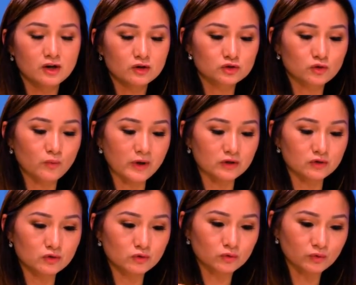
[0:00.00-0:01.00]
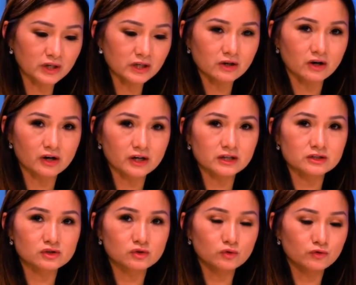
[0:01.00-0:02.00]
So when you do three D art, it's
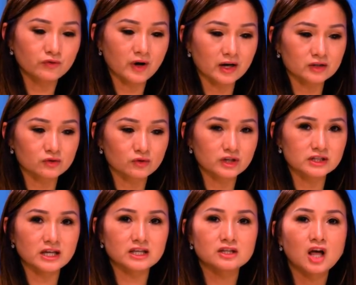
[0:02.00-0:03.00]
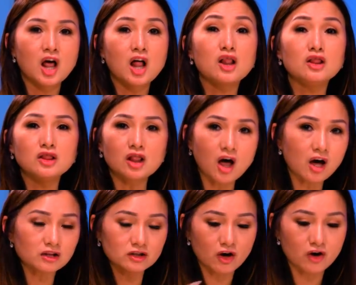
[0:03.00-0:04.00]
too fine, so it takes a
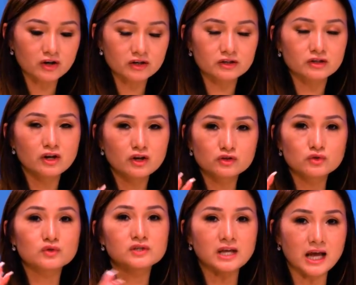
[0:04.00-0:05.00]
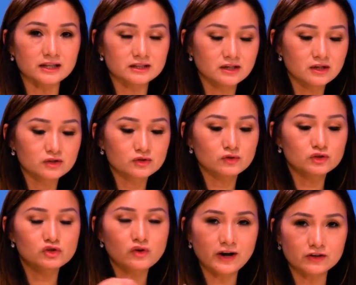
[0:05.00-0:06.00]
lot longer to set. So
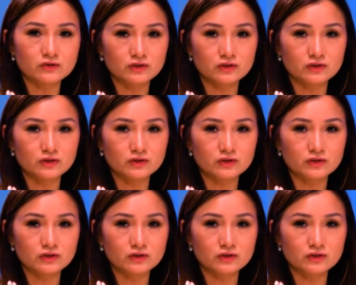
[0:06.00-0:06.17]
try to